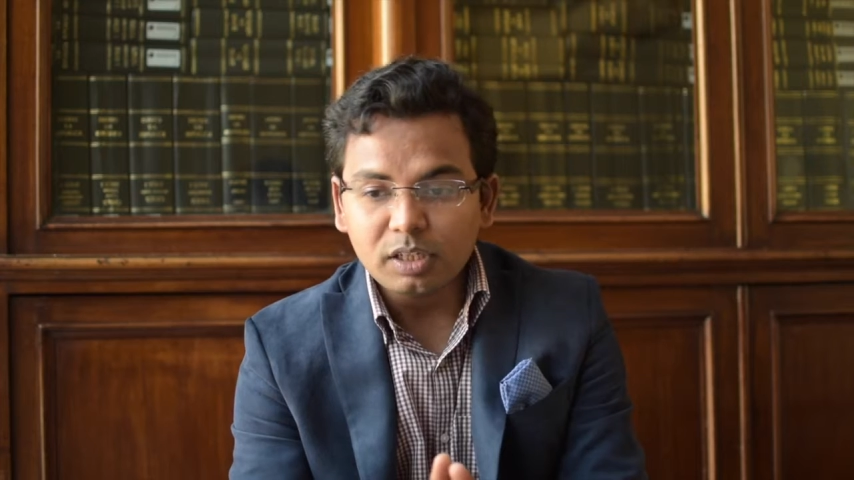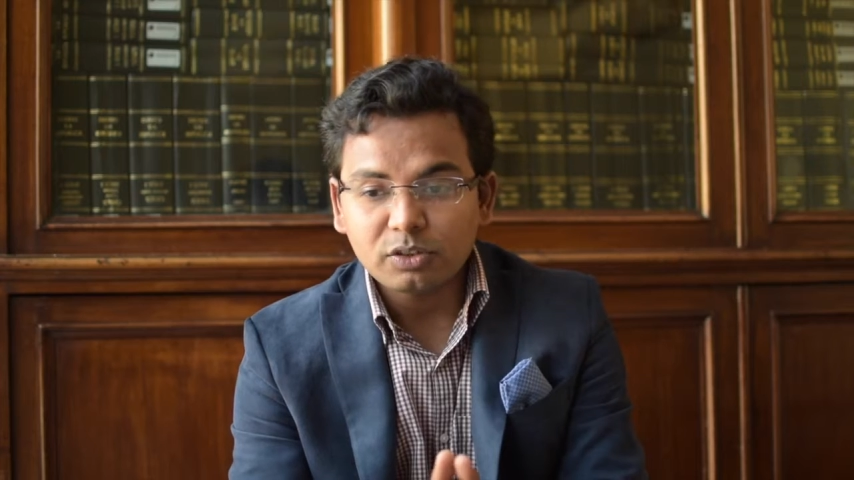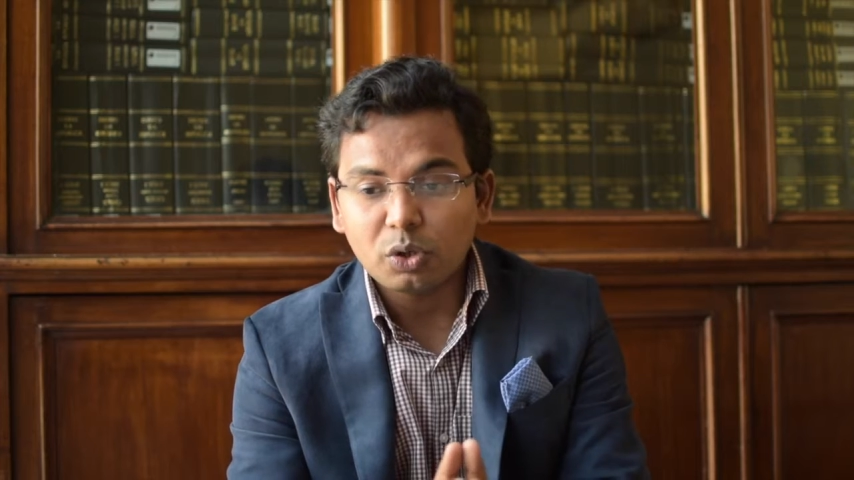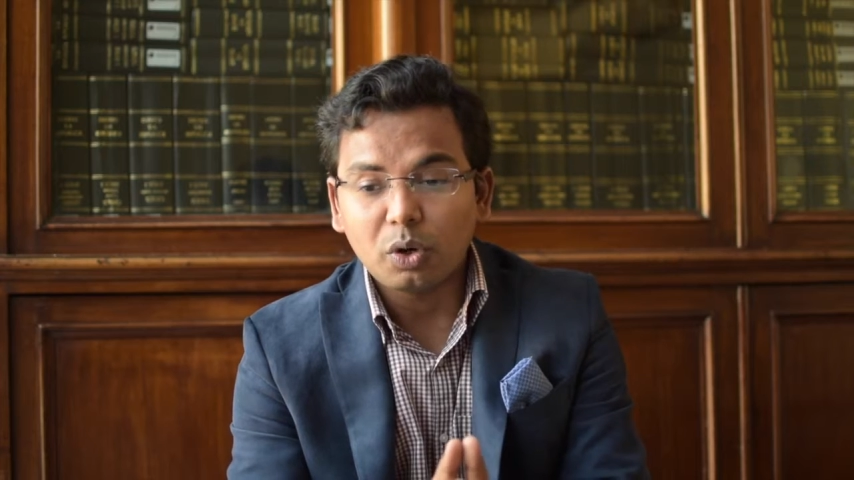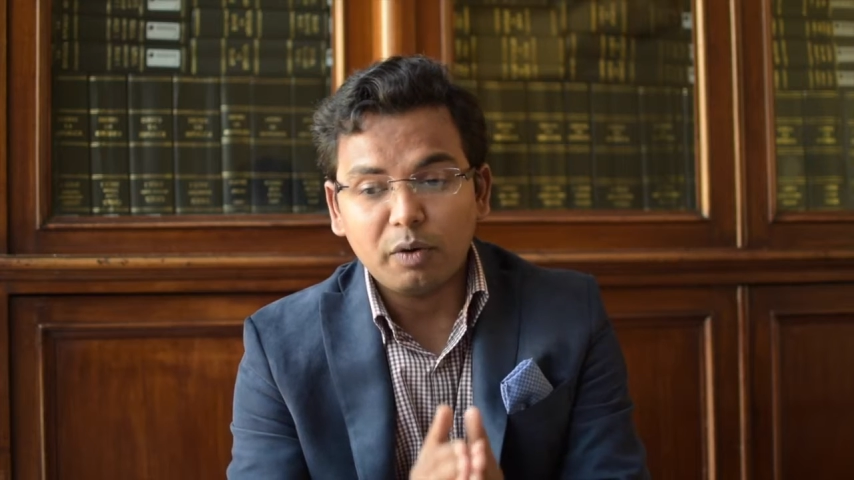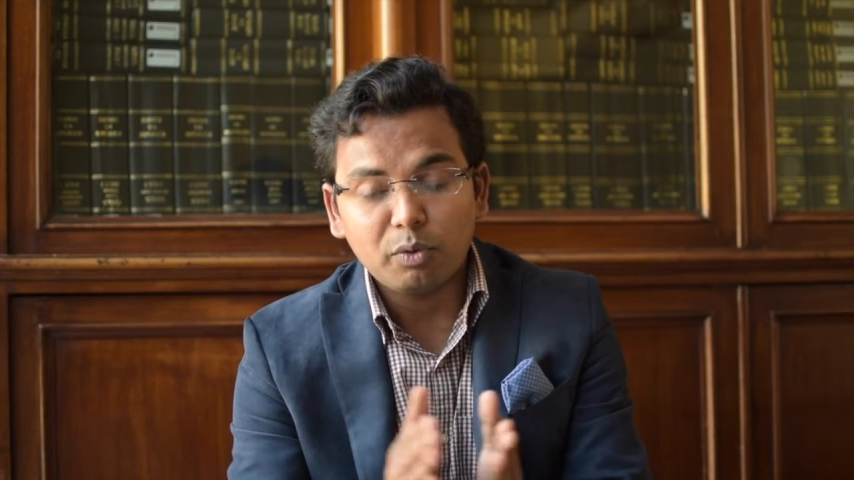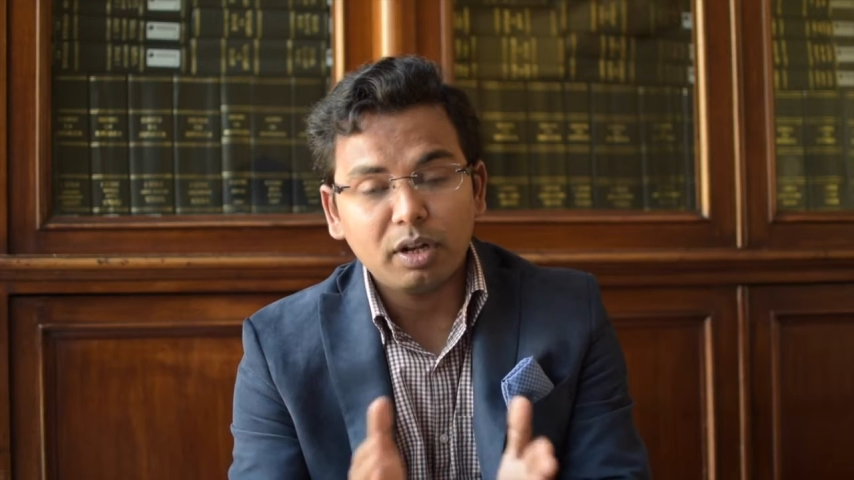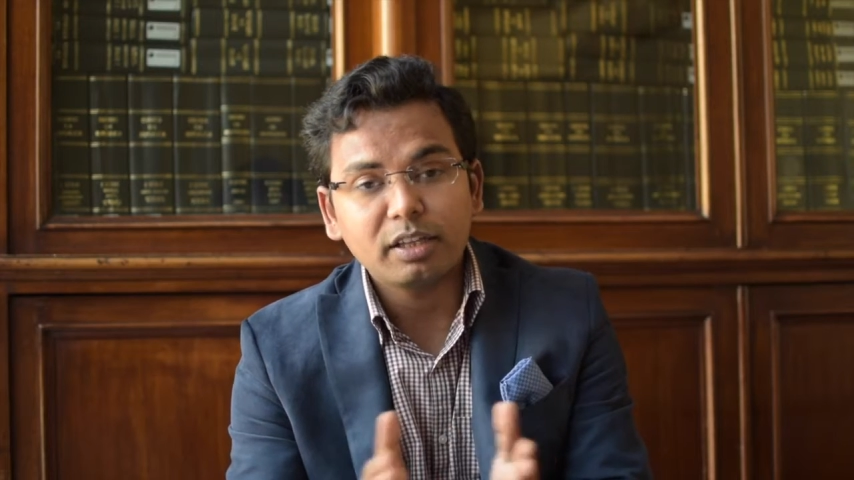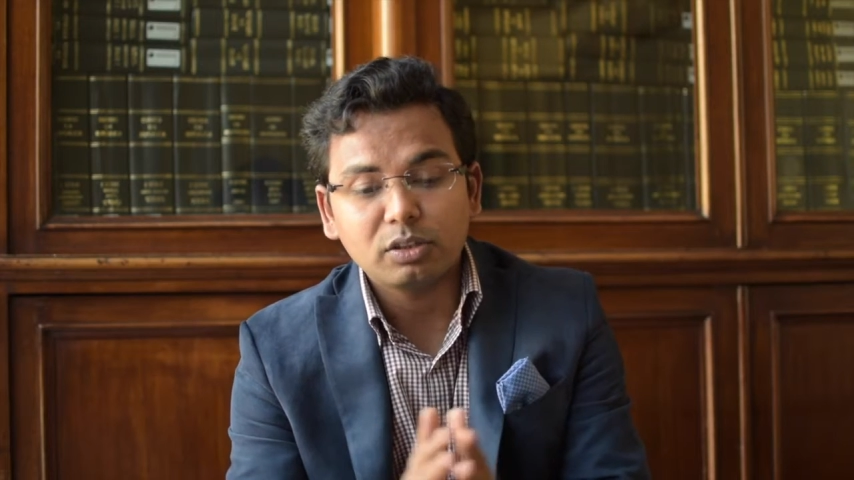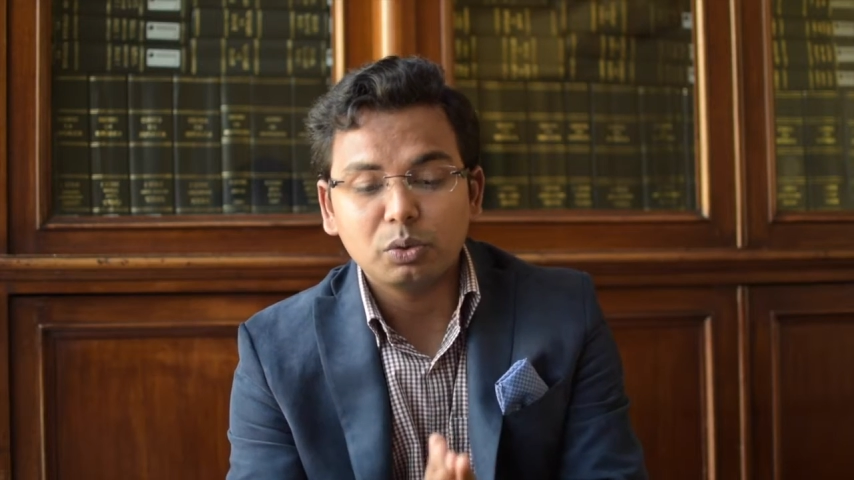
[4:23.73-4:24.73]
So I would
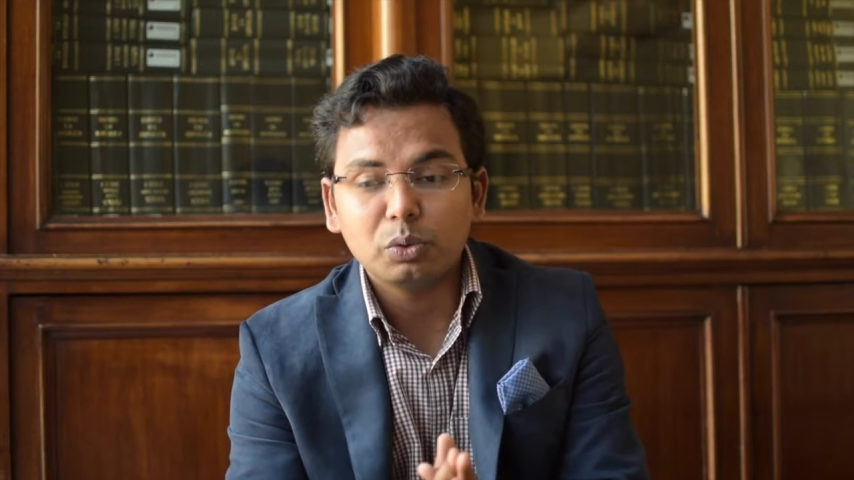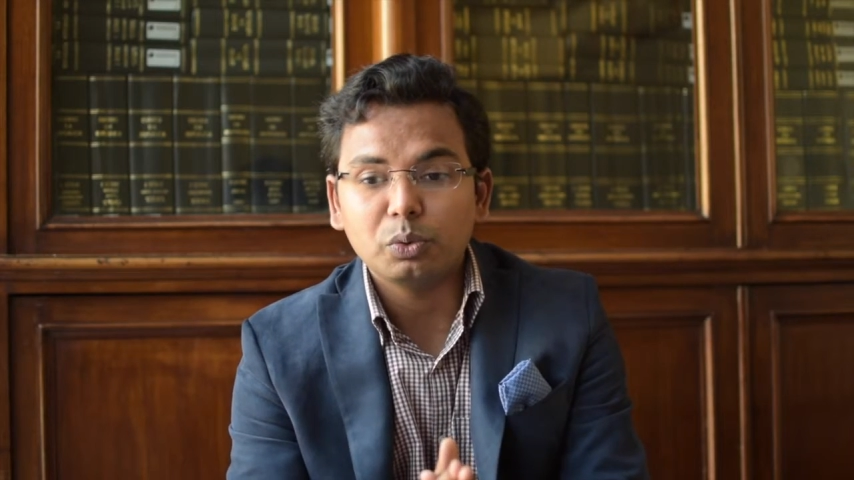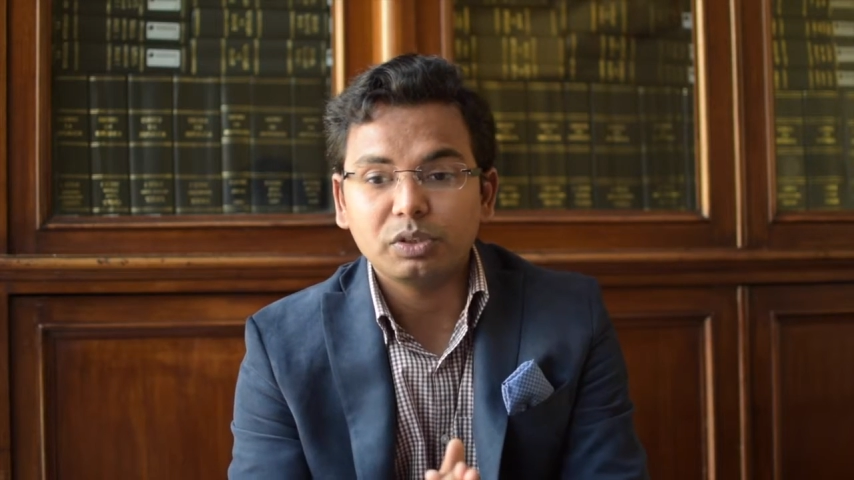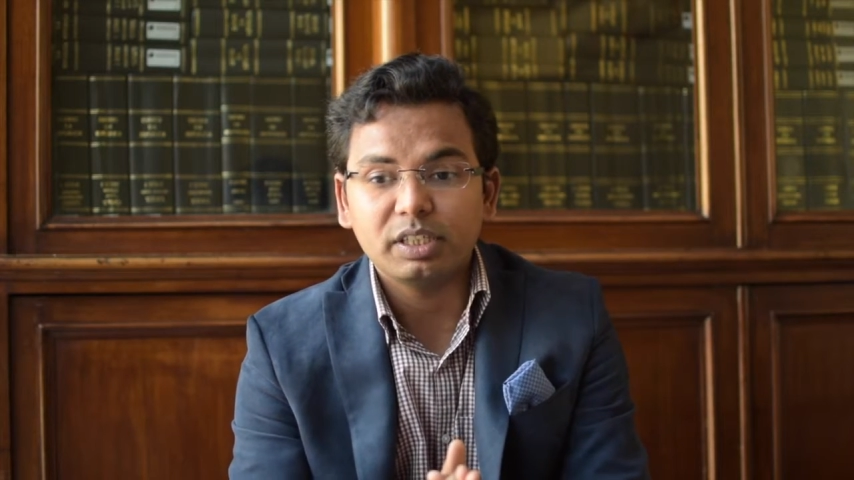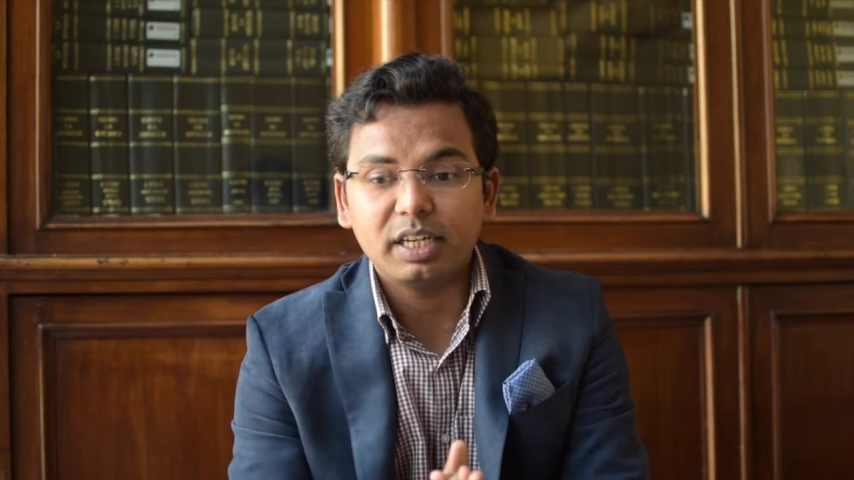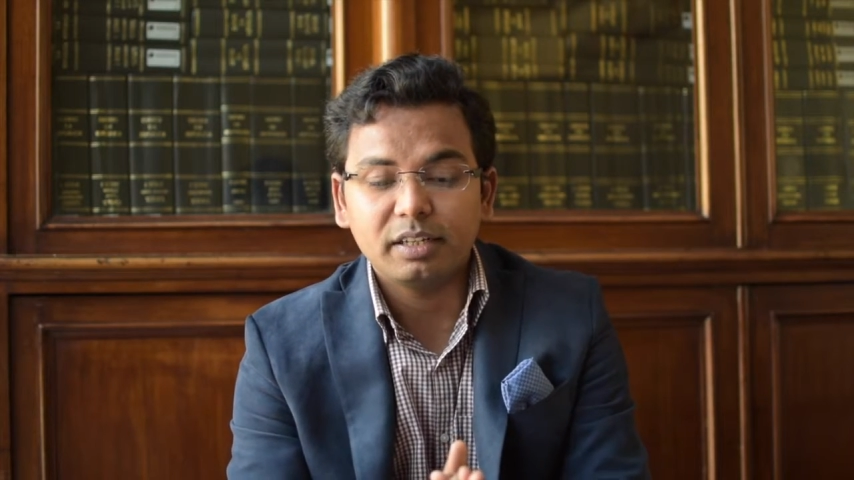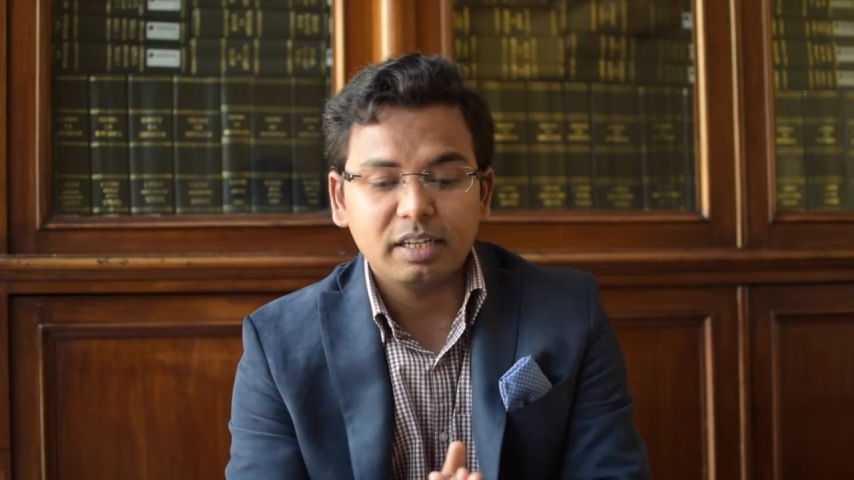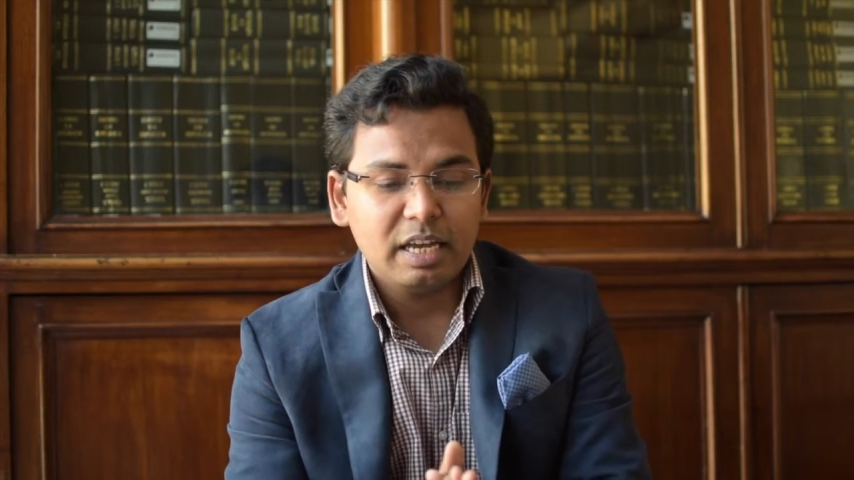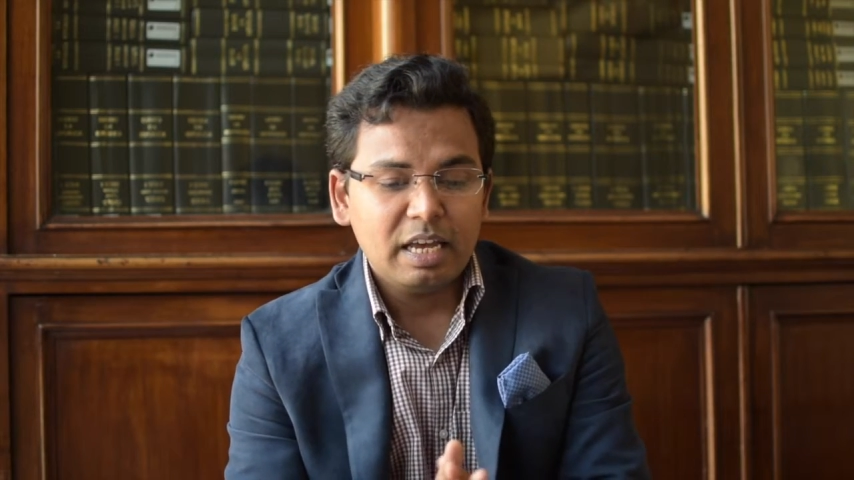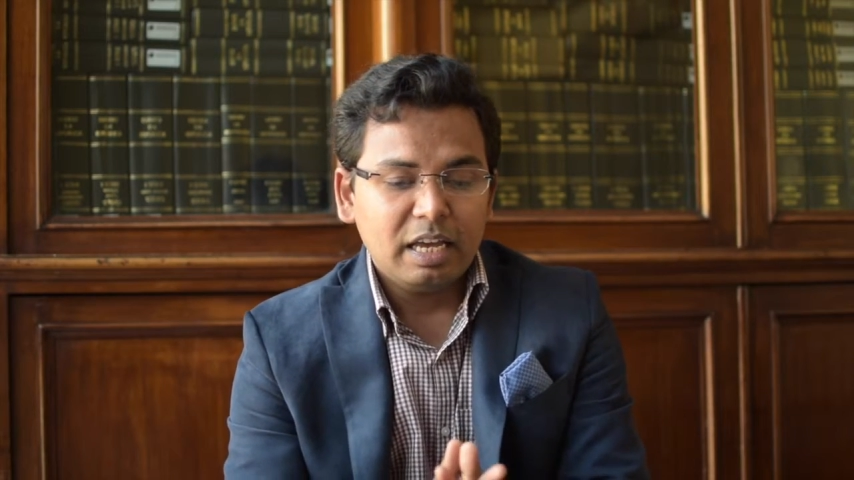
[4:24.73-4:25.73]
like to say that